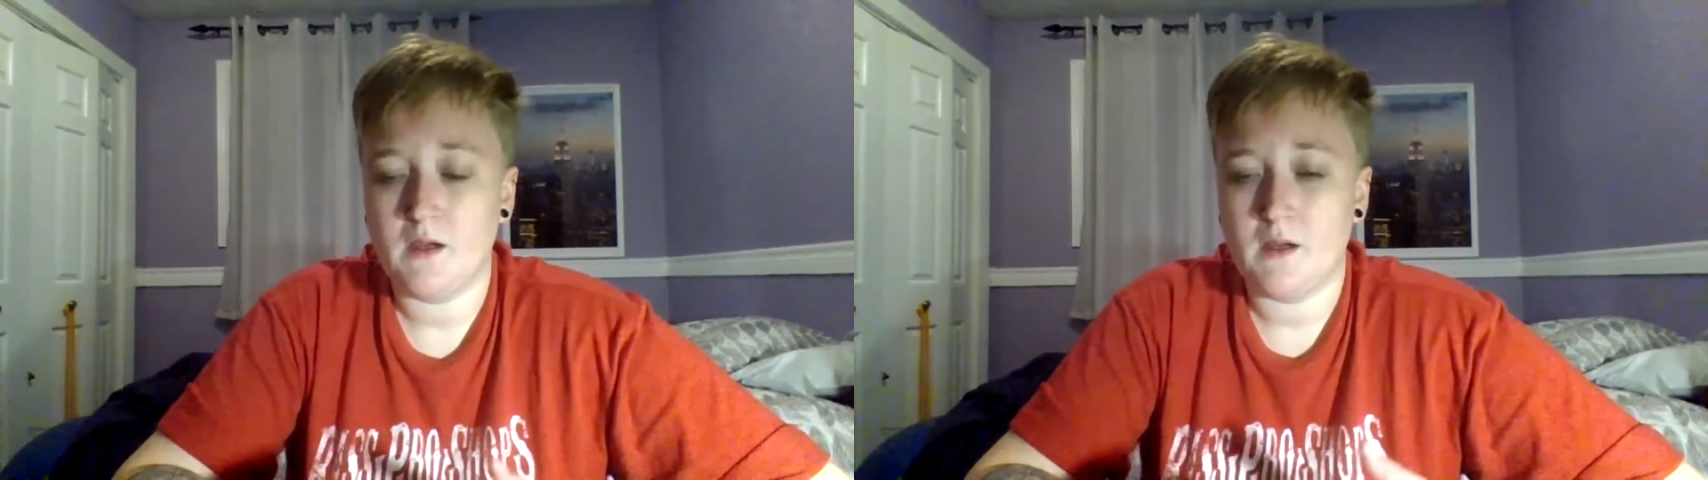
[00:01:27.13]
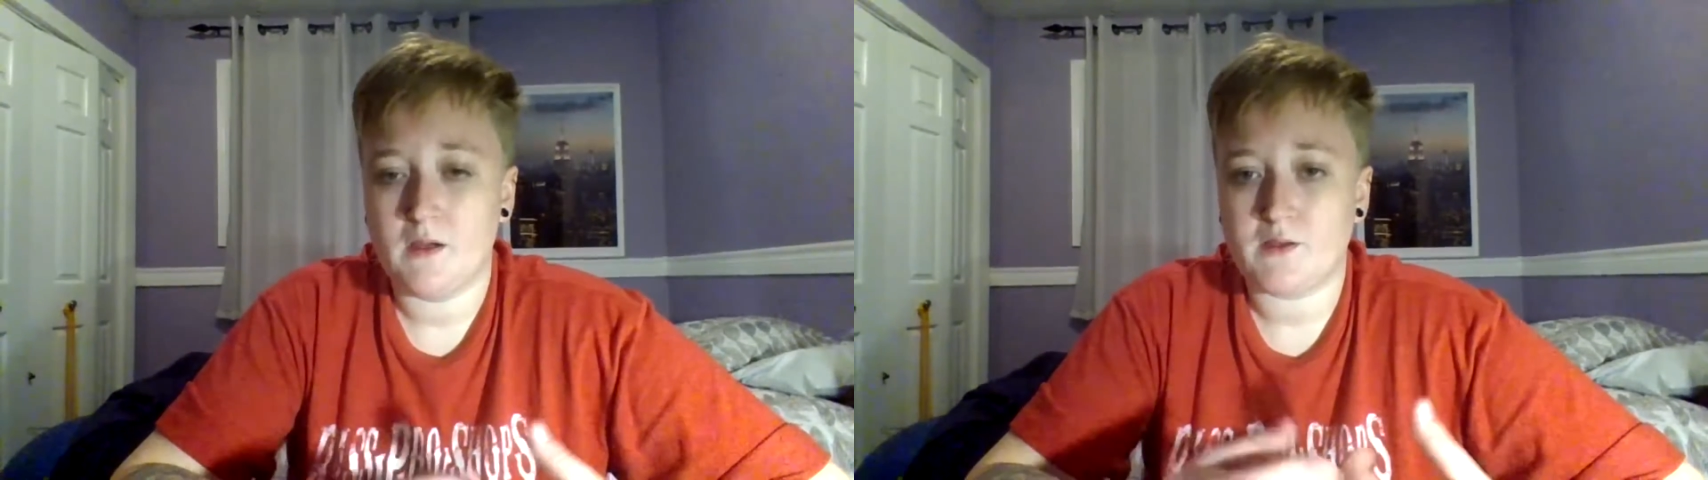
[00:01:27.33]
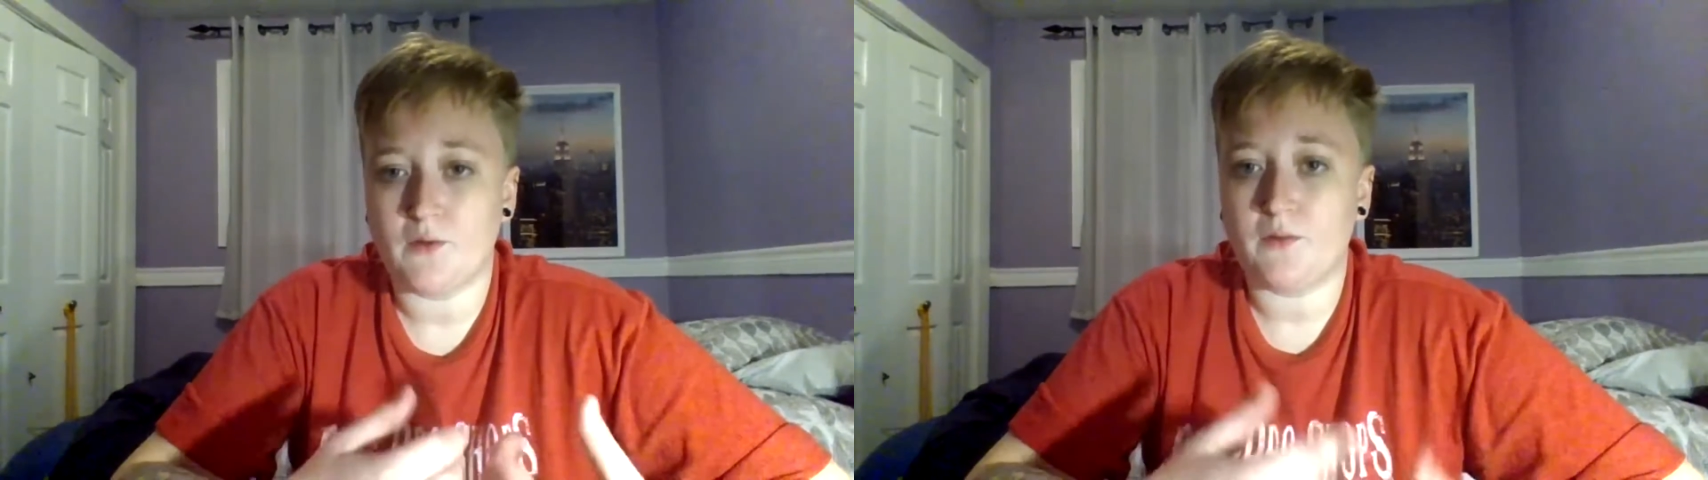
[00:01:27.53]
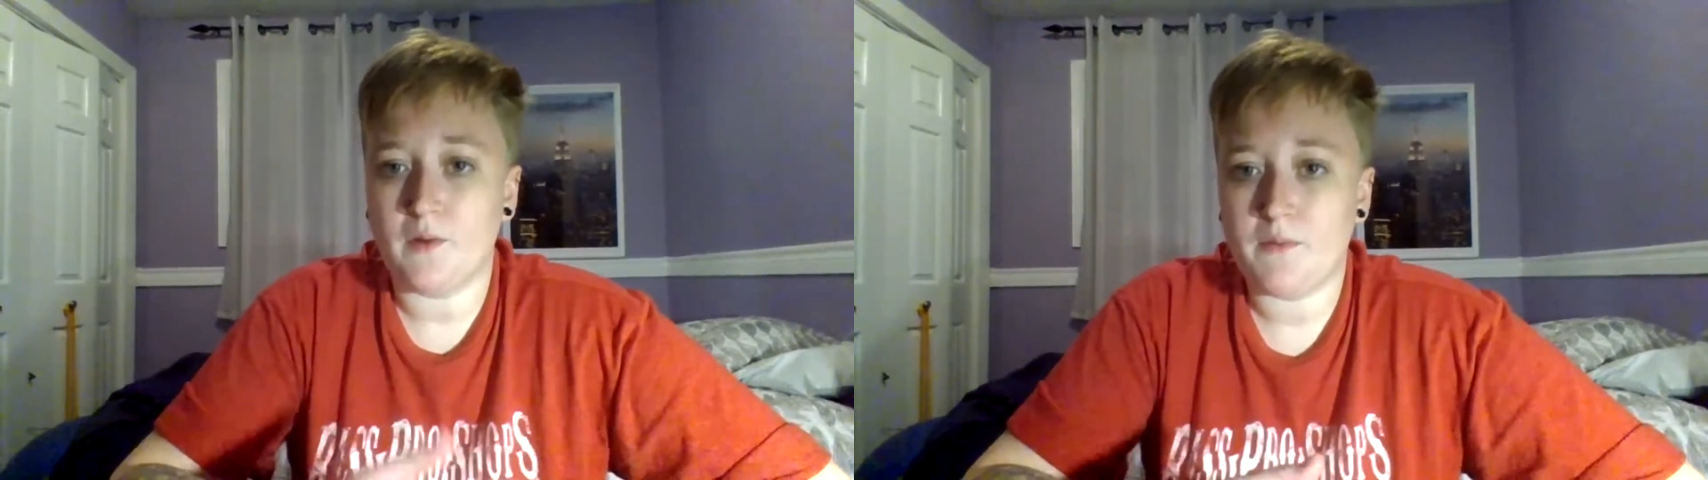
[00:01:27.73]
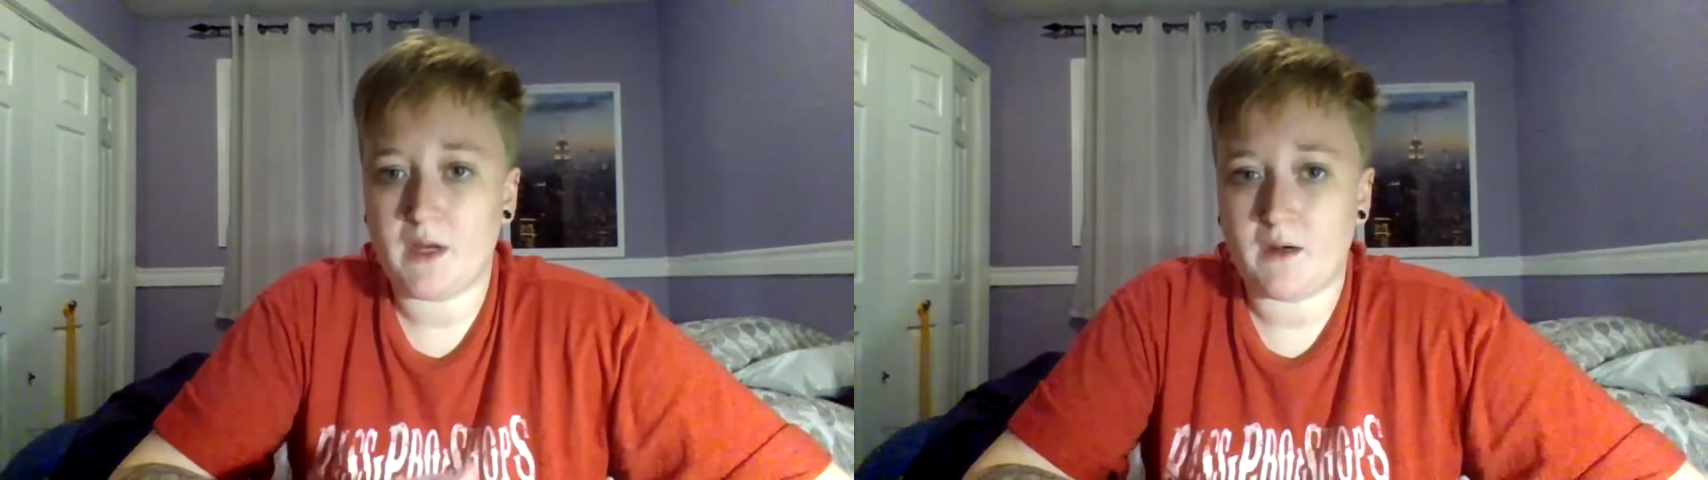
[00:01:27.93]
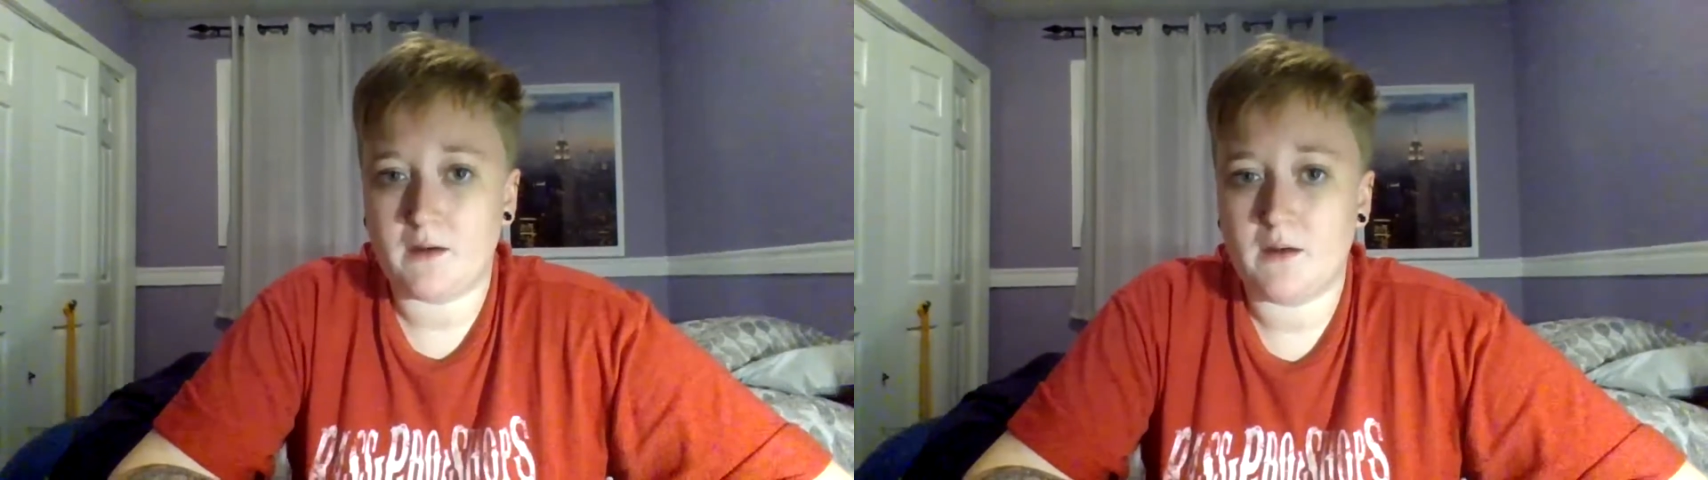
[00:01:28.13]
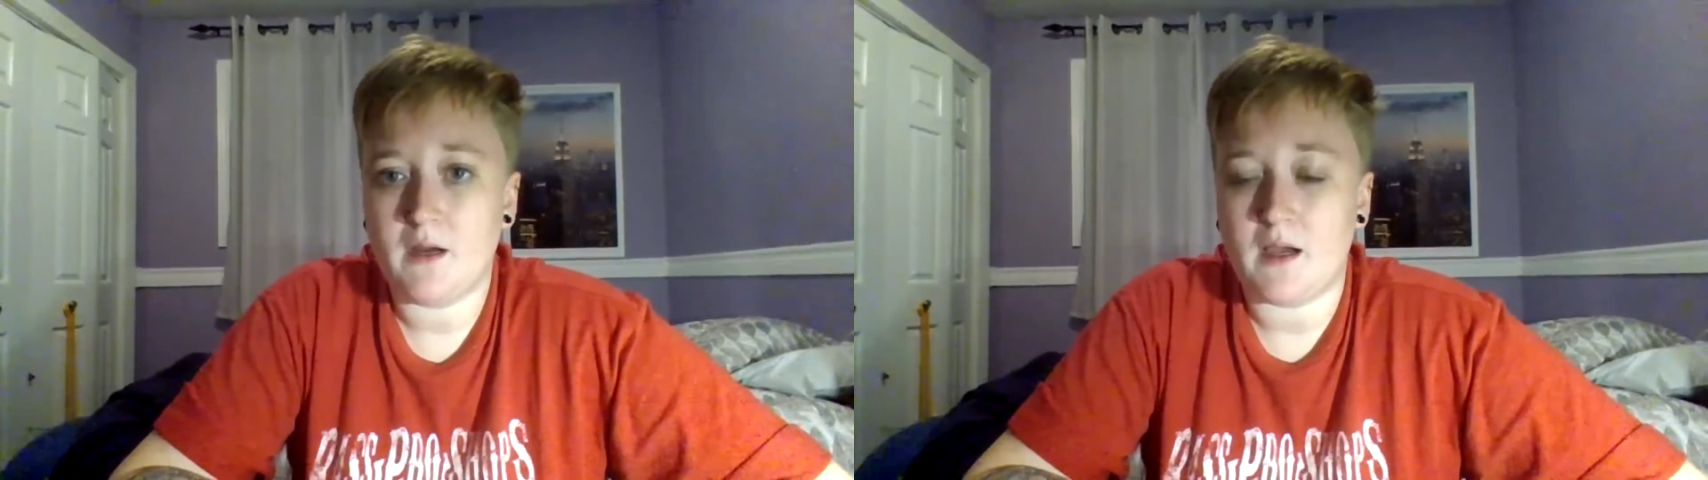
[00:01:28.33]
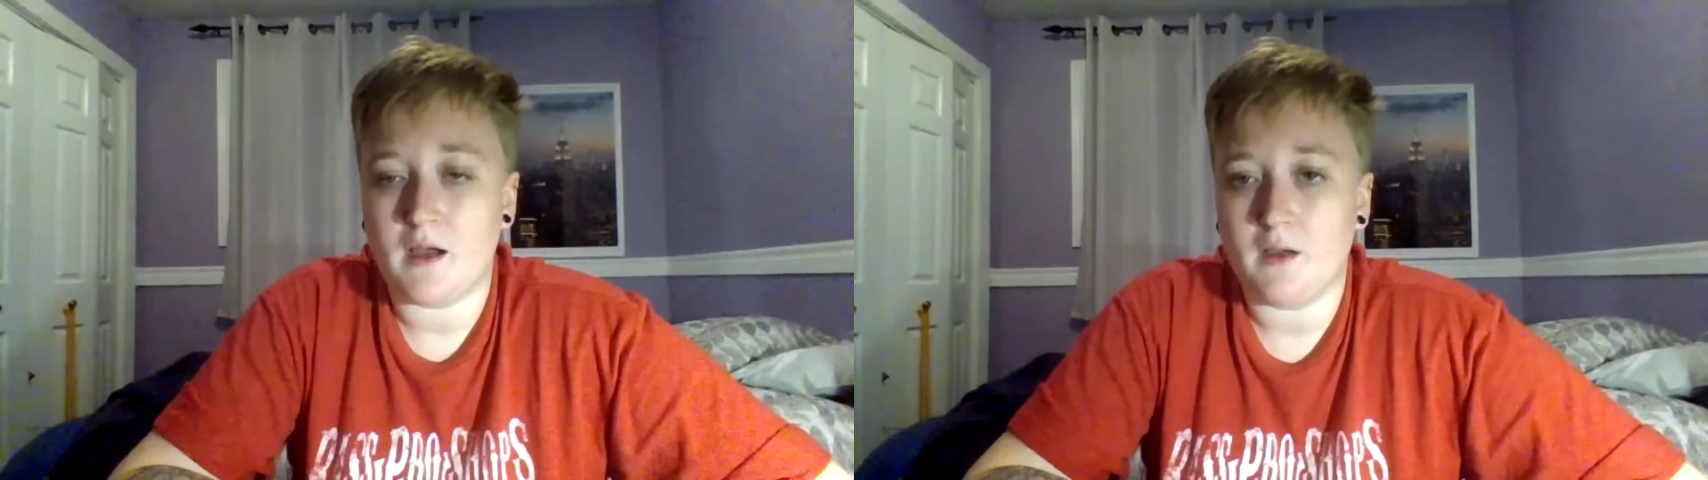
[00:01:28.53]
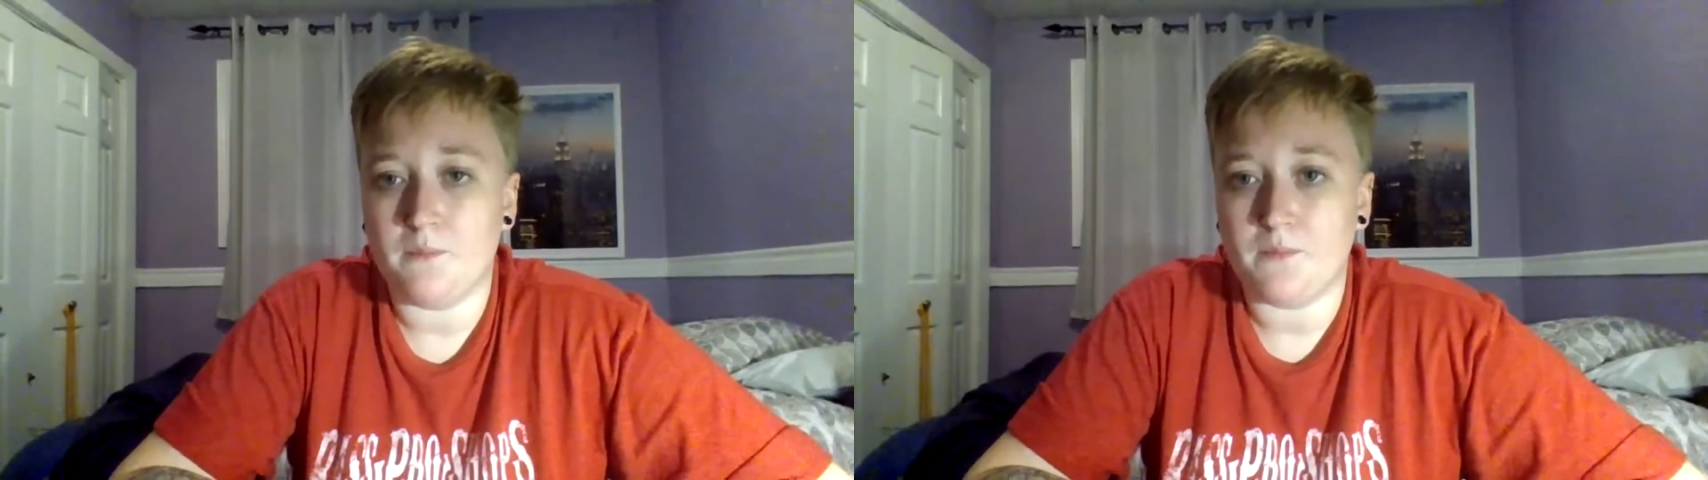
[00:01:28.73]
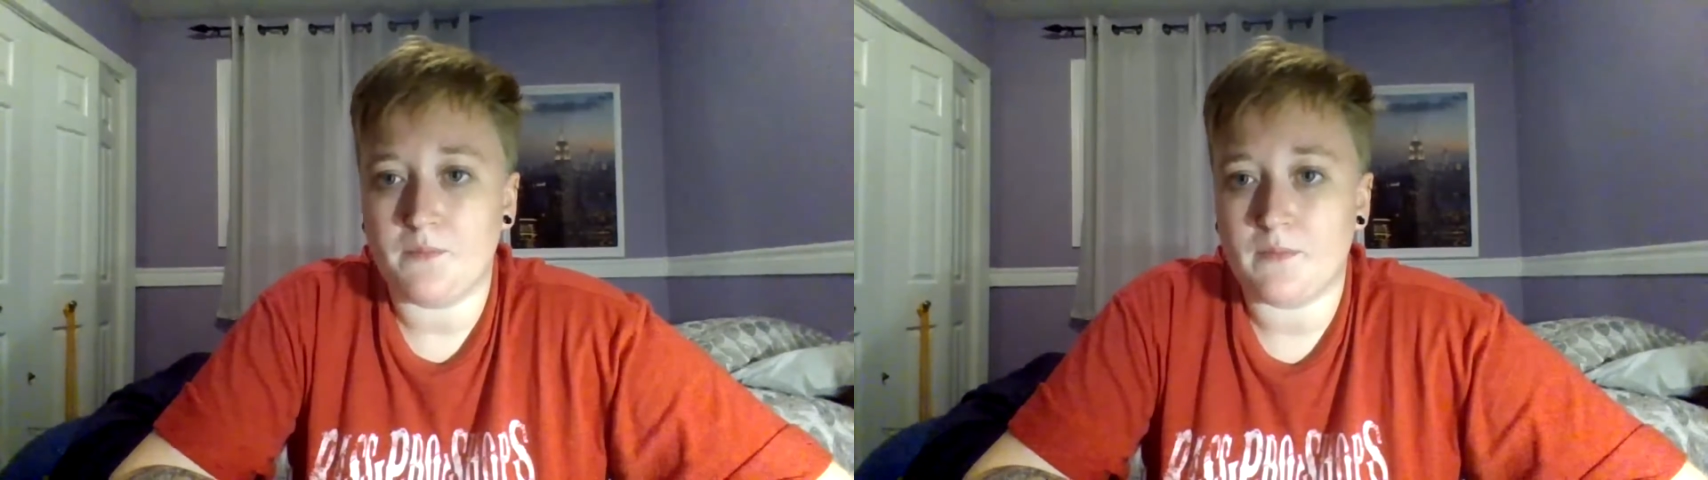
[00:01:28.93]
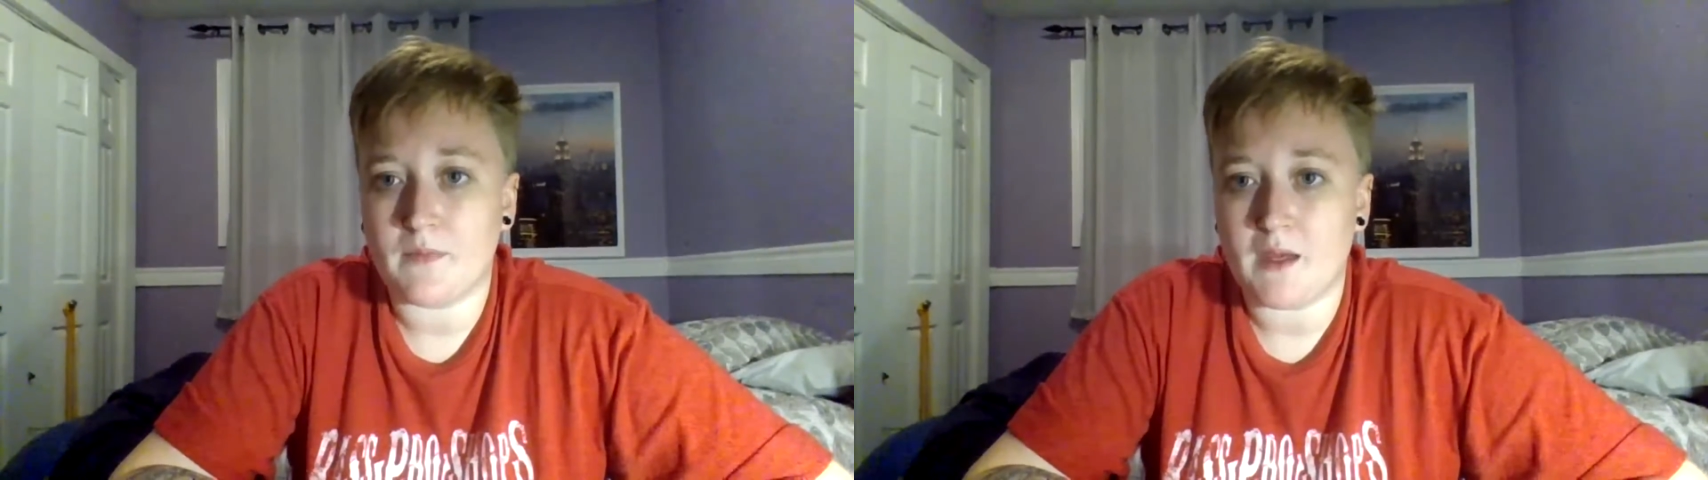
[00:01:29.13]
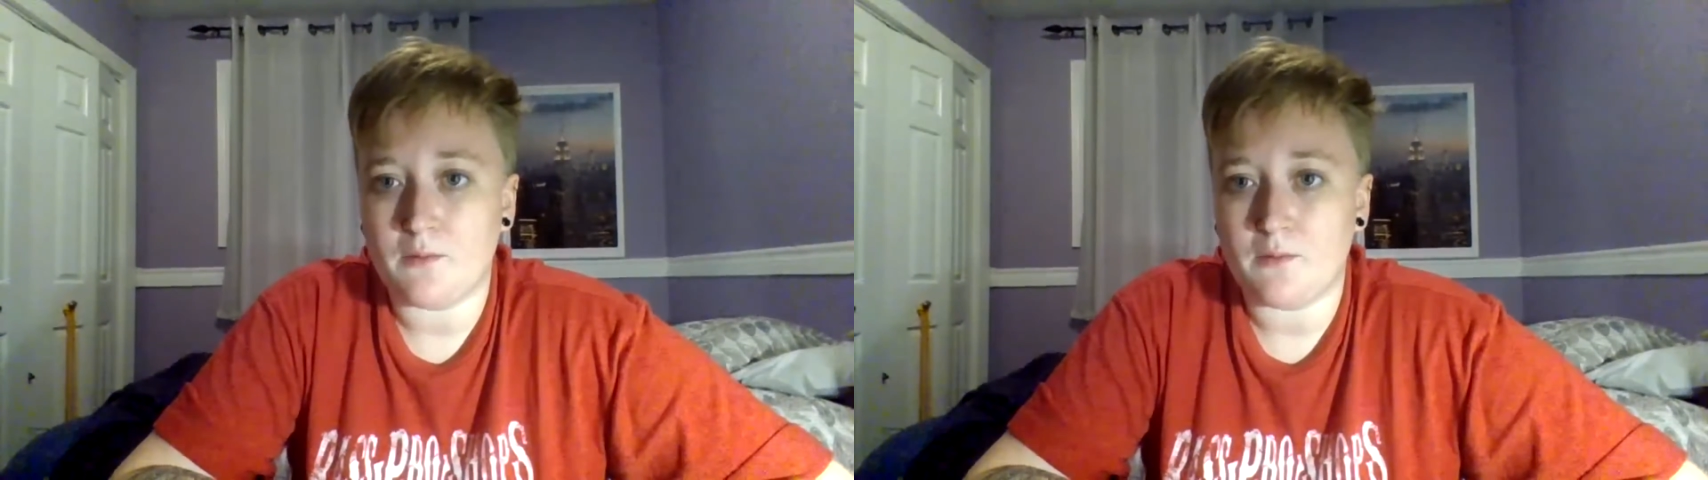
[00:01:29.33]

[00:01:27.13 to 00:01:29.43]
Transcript: So from there, then